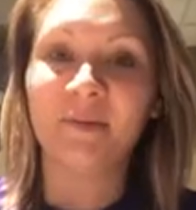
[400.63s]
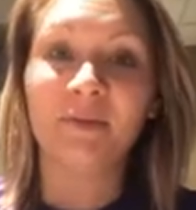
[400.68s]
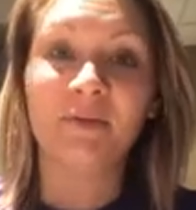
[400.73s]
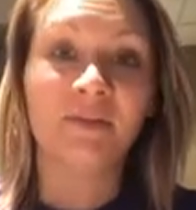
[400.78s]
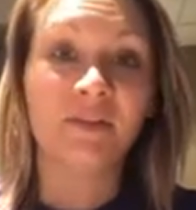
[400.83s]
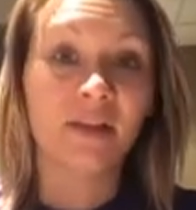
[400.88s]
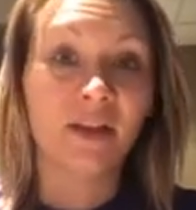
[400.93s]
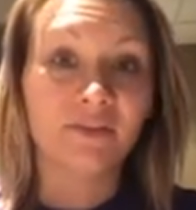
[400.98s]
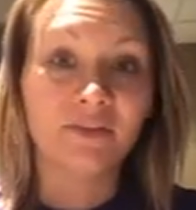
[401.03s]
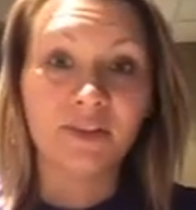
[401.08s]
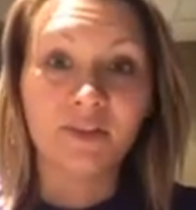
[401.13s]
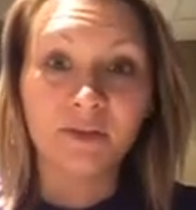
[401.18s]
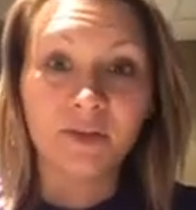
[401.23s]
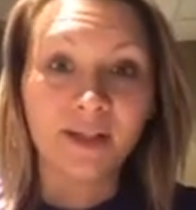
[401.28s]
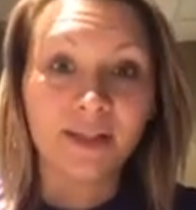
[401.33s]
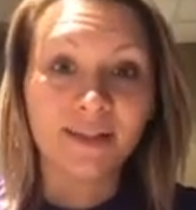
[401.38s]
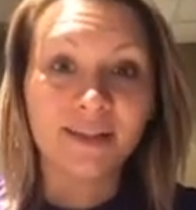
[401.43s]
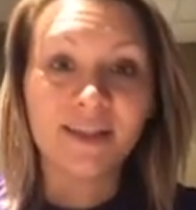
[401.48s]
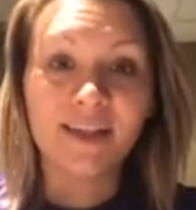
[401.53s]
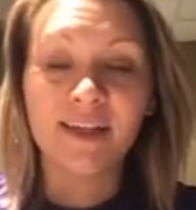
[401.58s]
If you love to
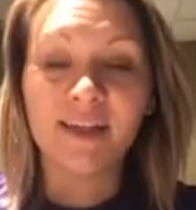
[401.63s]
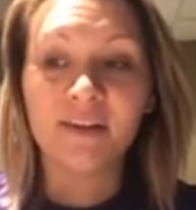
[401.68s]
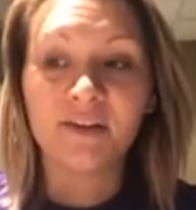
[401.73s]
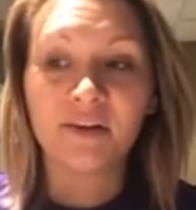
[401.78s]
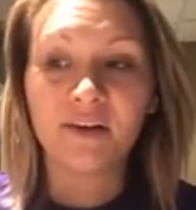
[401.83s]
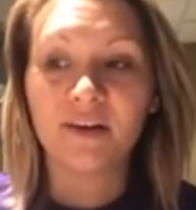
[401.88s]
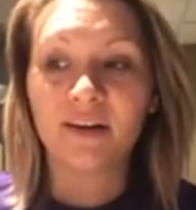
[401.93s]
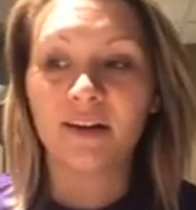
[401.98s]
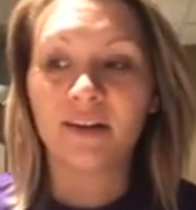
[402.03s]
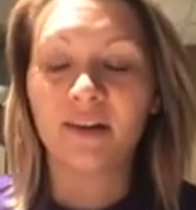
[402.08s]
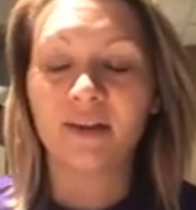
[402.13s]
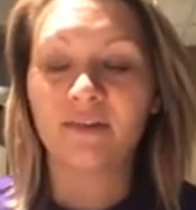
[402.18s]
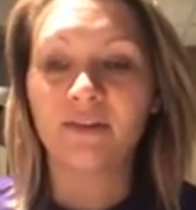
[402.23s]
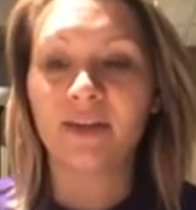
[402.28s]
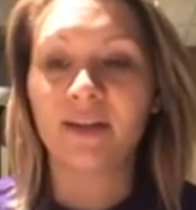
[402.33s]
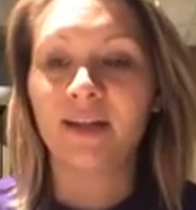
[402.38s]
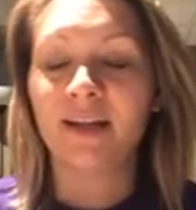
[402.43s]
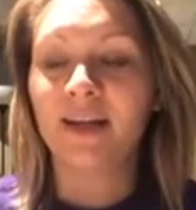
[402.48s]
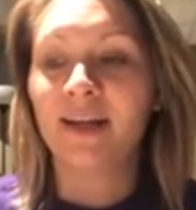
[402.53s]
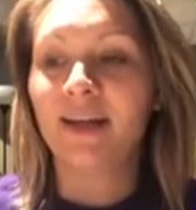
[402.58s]
drink tea, you're going to love
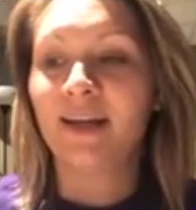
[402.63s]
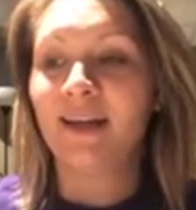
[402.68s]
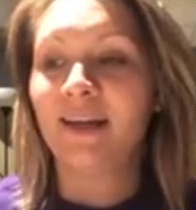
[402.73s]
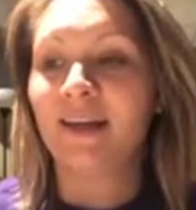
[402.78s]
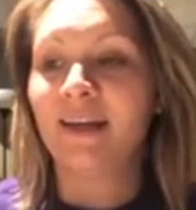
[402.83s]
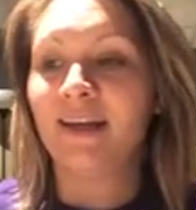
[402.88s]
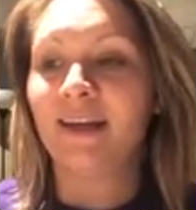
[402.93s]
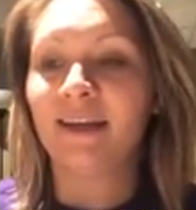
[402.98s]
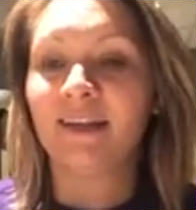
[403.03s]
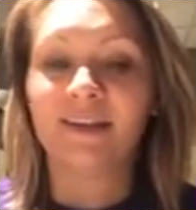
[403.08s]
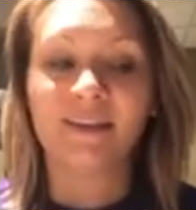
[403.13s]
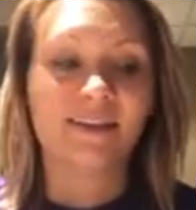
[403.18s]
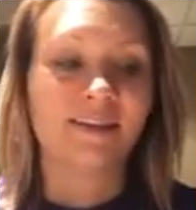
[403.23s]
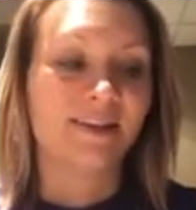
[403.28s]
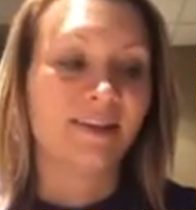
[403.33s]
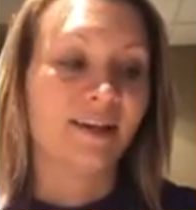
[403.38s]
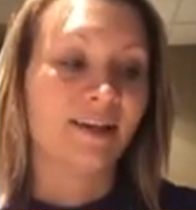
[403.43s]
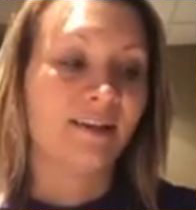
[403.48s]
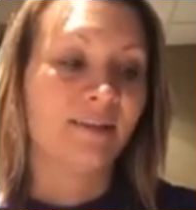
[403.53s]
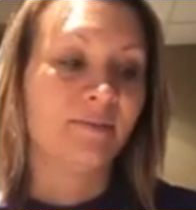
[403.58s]
it.
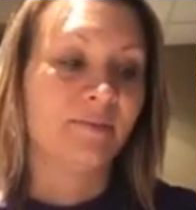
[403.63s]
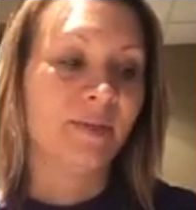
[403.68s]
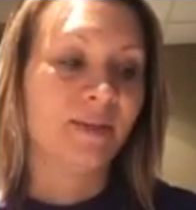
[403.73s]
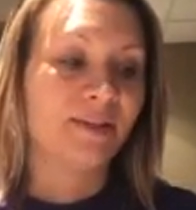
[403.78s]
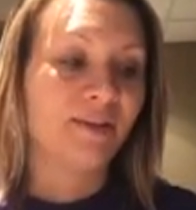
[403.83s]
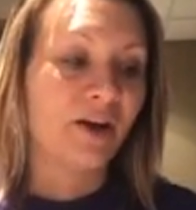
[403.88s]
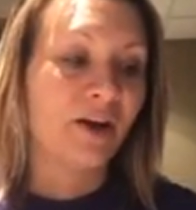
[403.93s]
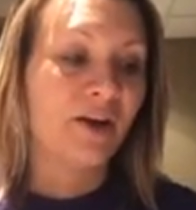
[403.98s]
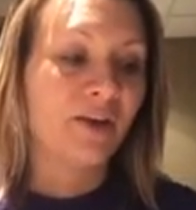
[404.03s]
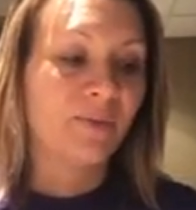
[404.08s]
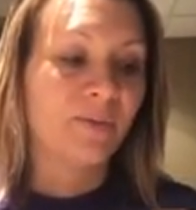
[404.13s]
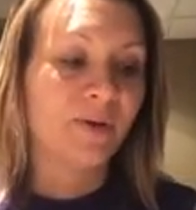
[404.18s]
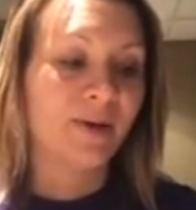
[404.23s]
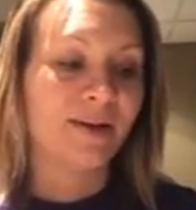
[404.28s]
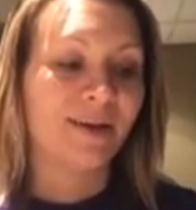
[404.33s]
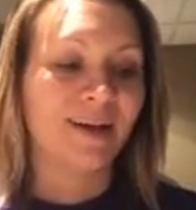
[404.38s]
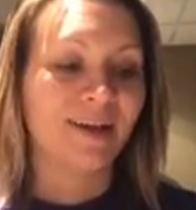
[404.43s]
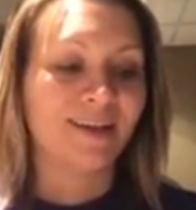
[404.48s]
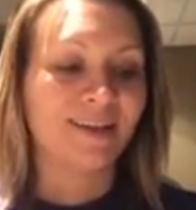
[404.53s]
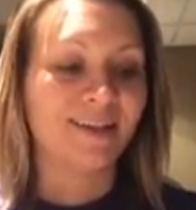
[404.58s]
It's a hard
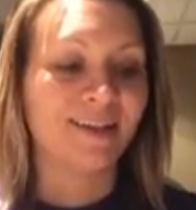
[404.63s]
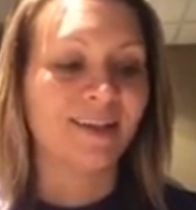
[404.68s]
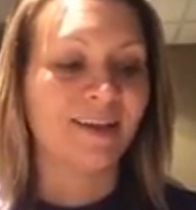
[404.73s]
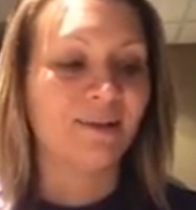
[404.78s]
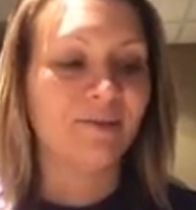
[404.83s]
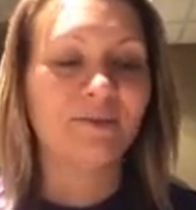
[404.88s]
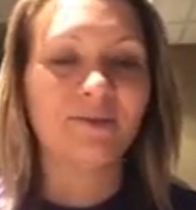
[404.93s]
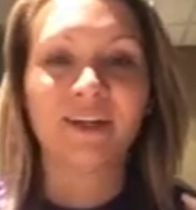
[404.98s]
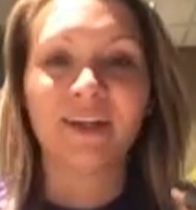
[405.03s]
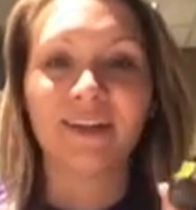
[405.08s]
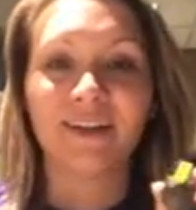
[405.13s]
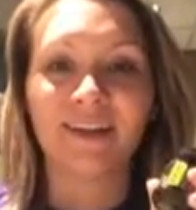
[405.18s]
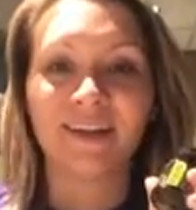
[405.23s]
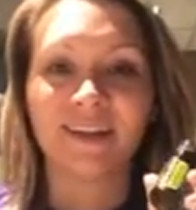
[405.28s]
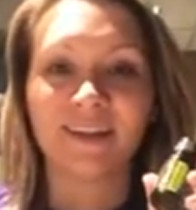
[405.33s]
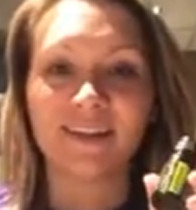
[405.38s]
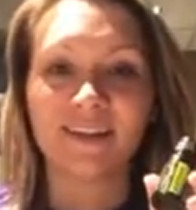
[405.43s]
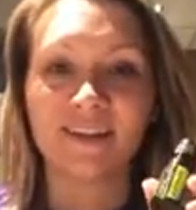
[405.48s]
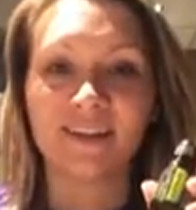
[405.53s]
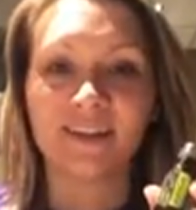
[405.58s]
one not to love. I
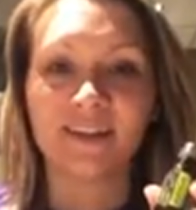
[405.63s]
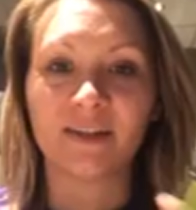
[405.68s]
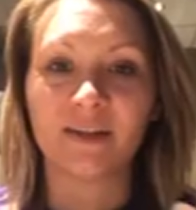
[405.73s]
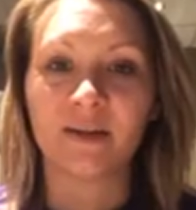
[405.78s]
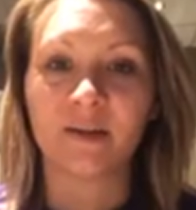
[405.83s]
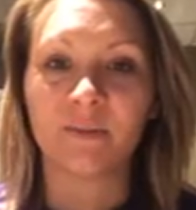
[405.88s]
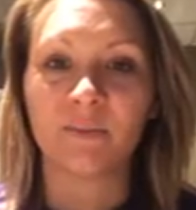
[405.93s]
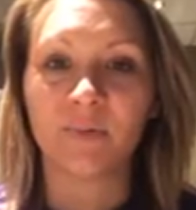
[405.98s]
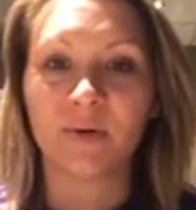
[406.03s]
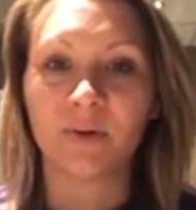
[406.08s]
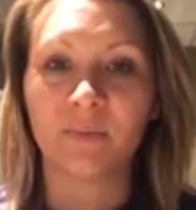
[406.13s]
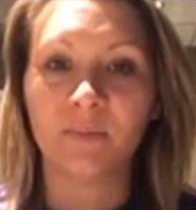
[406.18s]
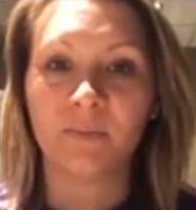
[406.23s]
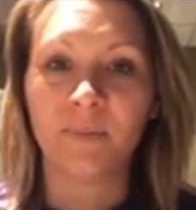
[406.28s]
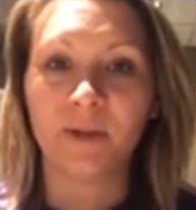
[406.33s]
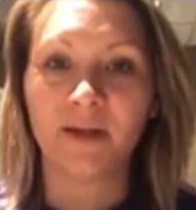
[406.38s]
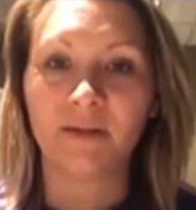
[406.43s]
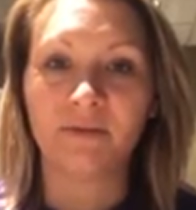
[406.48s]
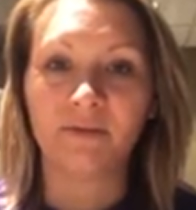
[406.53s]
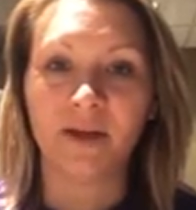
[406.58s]
think this is a
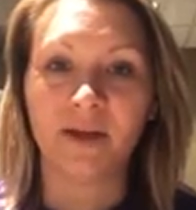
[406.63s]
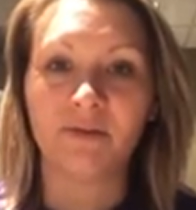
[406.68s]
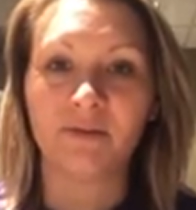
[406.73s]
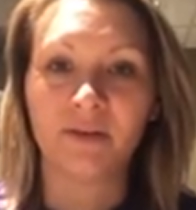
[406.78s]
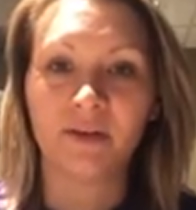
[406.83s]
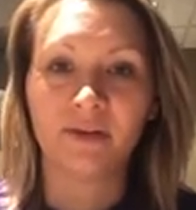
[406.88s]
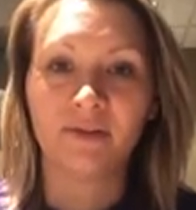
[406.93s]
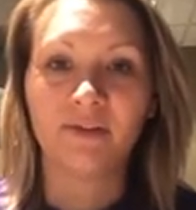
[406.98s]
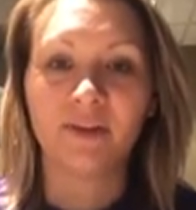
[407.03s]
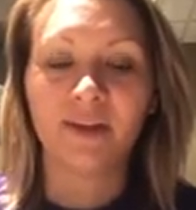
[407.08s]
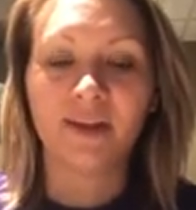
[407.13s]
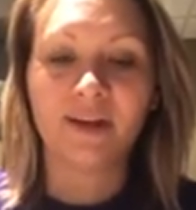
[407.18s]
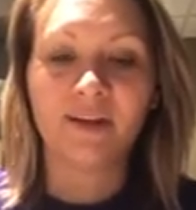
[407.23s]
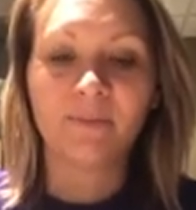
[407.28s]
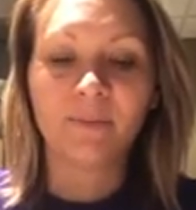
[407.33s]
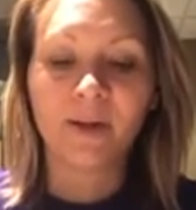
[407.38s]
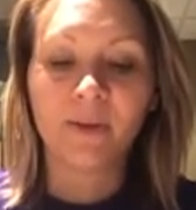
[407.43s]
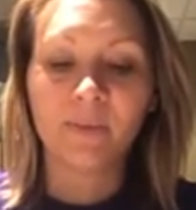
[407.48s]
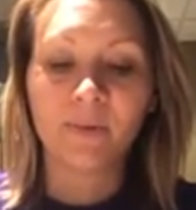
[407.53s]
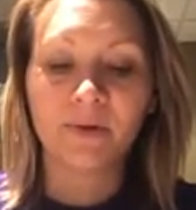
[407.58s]
big favorite of a lot
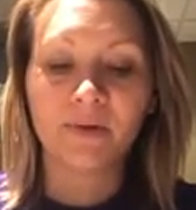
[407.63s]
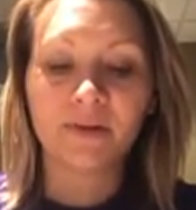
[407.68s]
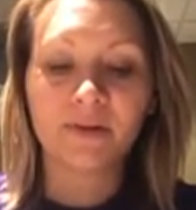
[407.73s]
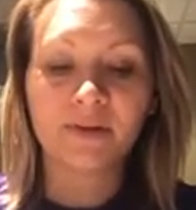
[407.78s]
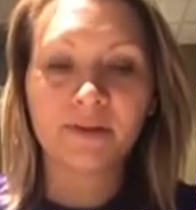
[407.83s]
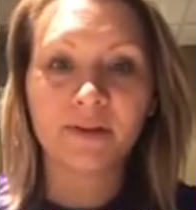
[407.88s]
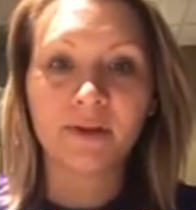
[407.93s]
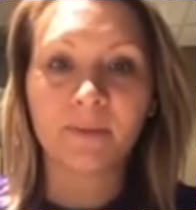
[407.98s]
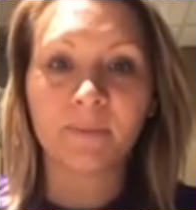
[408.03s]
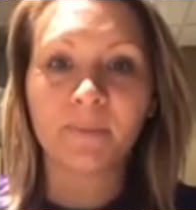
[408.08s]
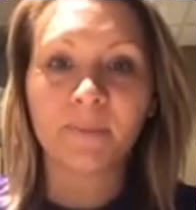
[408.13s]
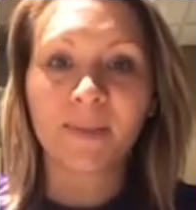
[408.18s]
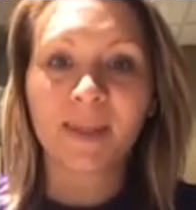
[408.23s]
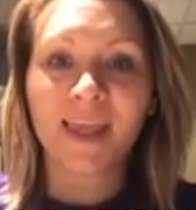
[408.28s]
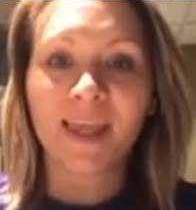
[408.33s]
of people. So